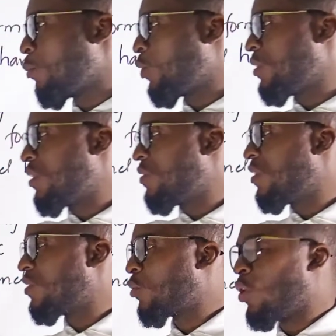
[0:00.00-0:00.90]
but this
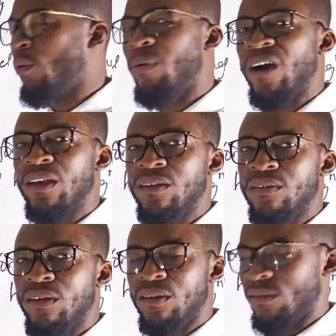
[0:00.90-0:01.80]

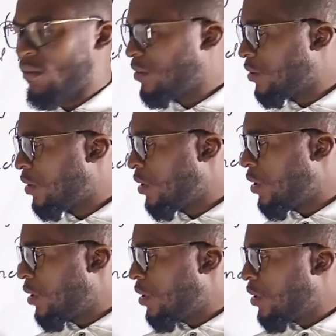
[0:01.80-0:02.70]
disqualifies it.
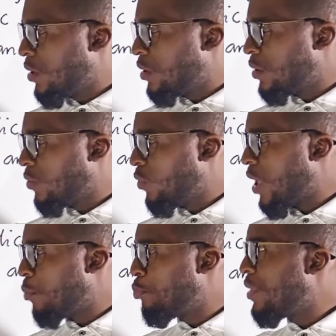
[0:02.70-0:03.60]
We
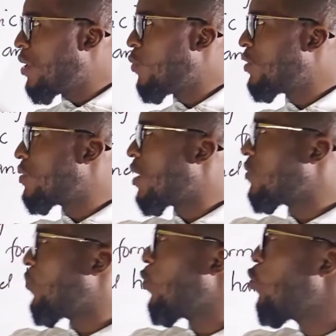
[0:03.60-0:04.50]
have P, which
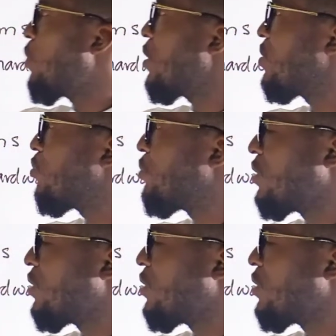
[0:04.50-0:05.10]
stands for Umar is